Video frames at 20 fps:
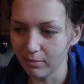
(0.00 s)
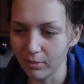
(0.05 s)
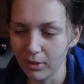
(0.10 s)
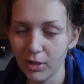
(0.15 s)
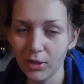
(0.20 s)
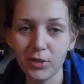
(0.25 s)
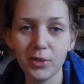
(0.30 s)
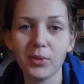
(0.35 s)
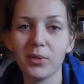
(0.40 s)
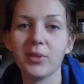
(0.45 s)

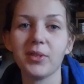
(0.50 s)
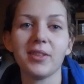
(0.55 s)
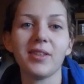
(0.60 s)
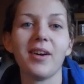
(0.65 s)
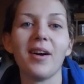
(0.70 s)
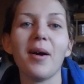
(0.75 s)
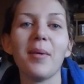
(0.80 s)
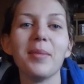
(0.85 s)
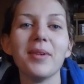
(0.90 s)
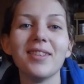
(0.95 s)
be sure to
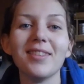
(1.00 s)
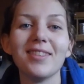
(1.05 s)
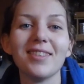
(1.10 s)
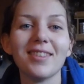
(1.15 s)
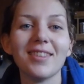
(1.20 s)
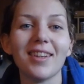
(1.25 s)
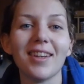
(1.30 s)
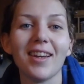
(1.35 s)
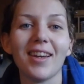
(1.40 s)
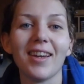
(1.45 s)

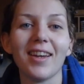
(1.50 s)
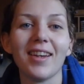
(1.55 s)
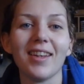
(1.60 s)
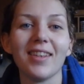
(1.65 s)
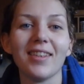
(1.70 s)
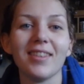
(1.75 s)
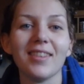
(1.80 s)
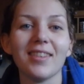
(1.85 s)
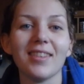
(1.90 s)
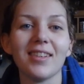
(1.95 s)
comment
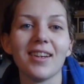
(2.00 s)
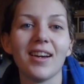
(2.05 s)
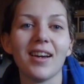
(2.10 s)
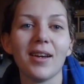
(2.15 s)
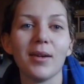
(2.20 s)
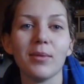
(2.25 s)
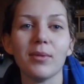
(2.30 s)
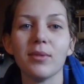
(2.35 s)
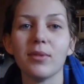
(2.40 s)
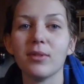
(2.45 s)
and
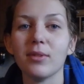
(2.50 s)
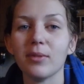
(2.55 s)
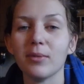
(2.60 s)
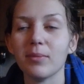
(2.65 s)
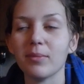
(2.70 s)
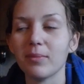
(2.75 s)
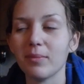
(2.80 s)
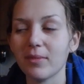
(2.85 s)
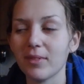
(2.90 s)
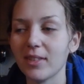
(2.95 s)
I will